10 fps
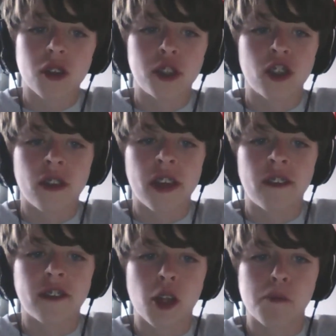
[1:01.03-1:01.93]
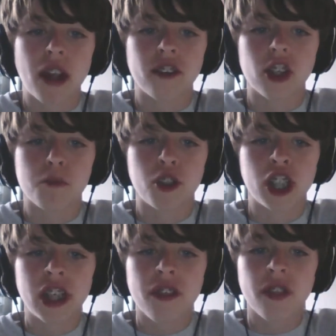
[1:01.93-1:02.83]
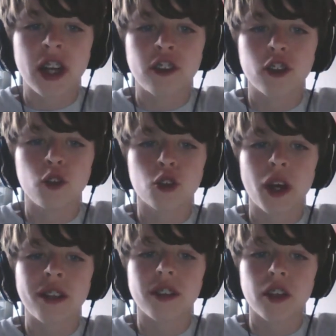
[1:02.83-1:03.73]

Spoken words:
which is the Intel Pentium G3220.